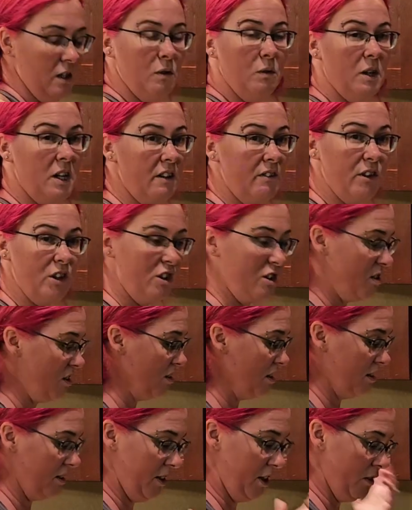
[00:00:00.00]

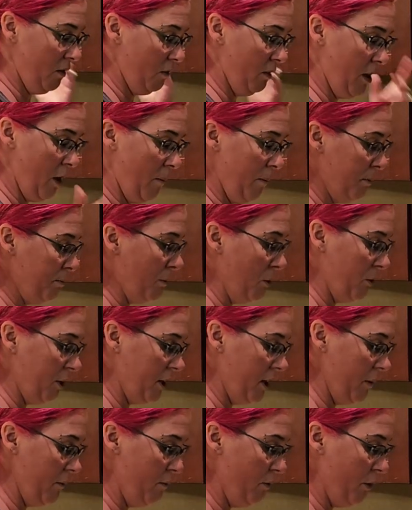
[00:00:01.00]
whatever, helps bulk it
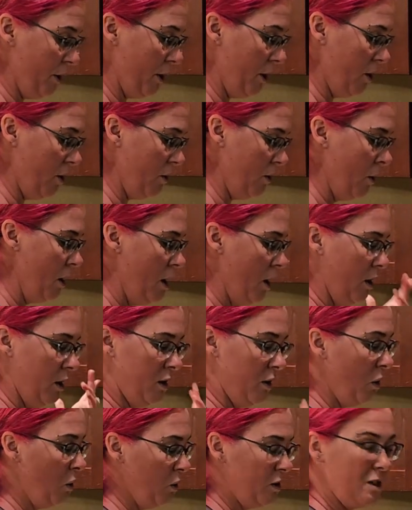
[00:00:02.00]
up for you,
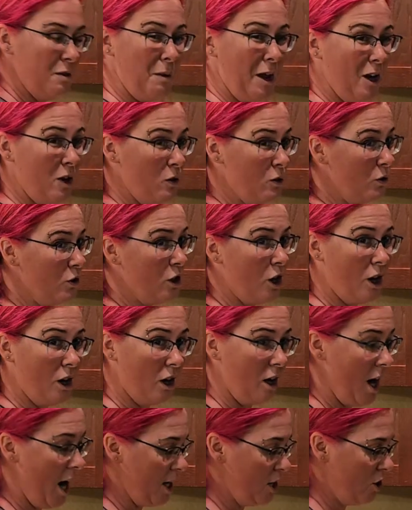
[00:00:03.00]
or whole tomatoes
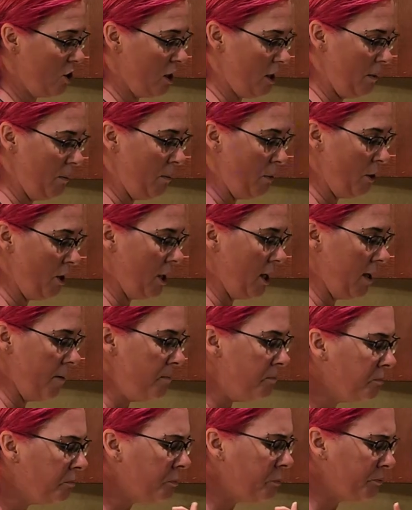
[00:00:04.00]
are actually pretty
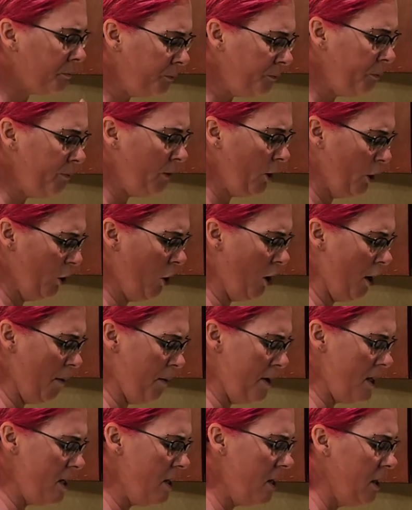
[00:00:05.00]

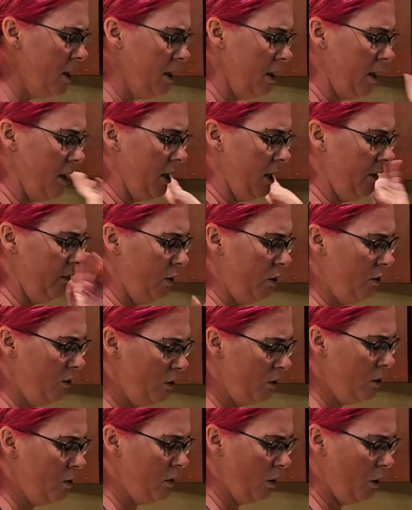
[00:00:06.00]
common. If you
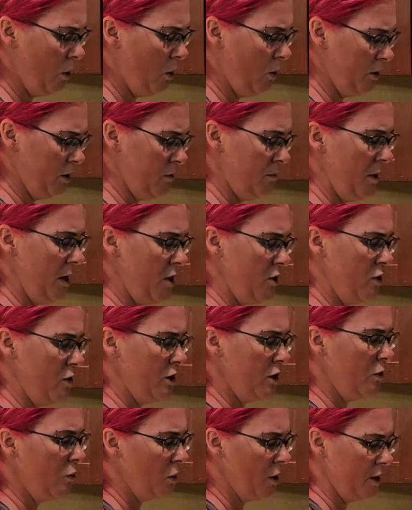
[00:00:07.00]
do a whole tomato,
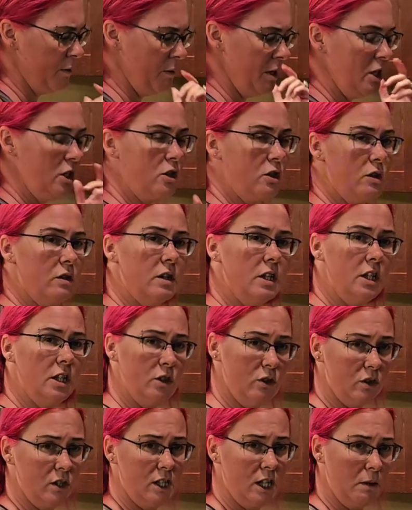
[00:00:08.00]
you'll want to make sure that
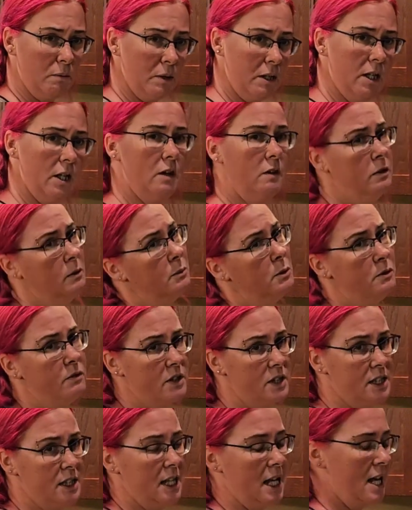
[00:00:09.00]
you steam it and remove
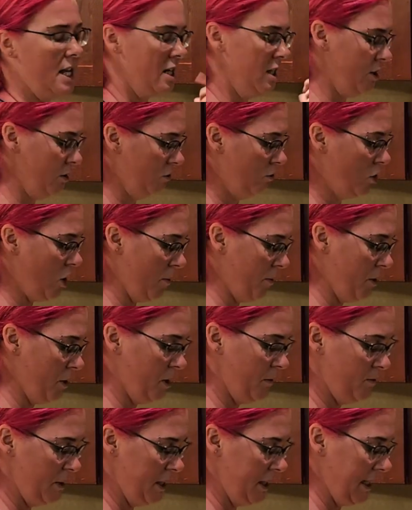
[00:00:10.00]
the skin, chop it
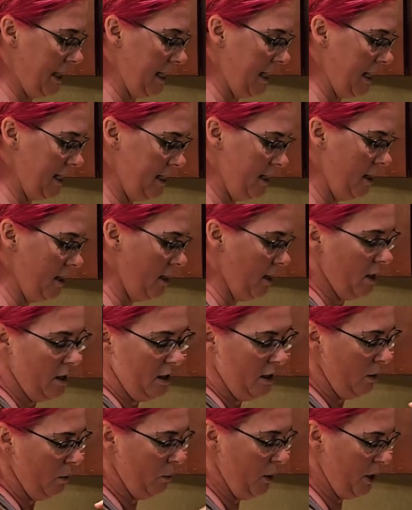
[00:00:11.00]
up, deseed it.
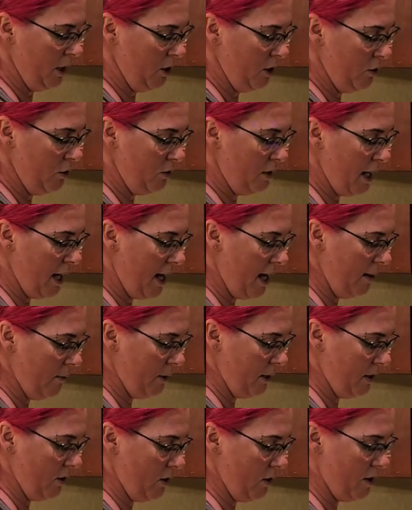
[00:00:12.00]
We didn't do that
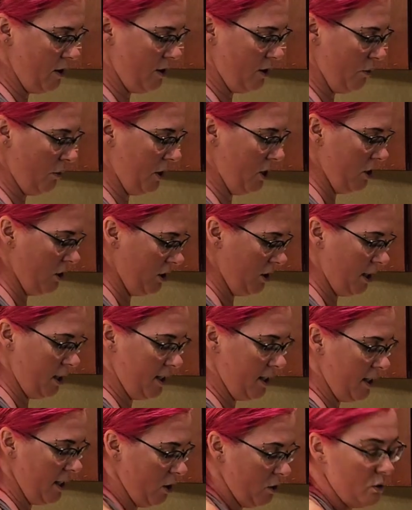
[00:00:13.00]
with ours. We just, like I
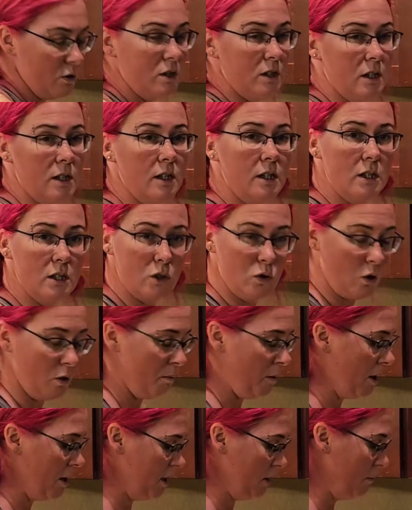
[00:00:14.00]
said, use the
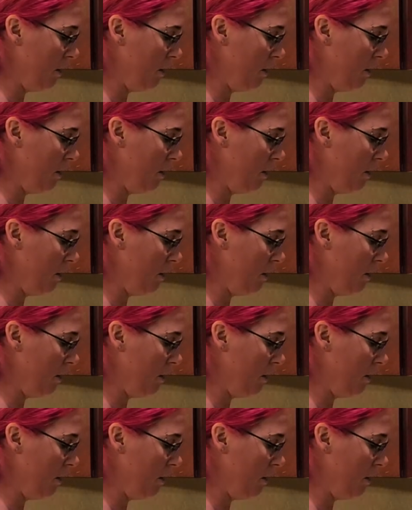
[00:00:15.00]
store-bought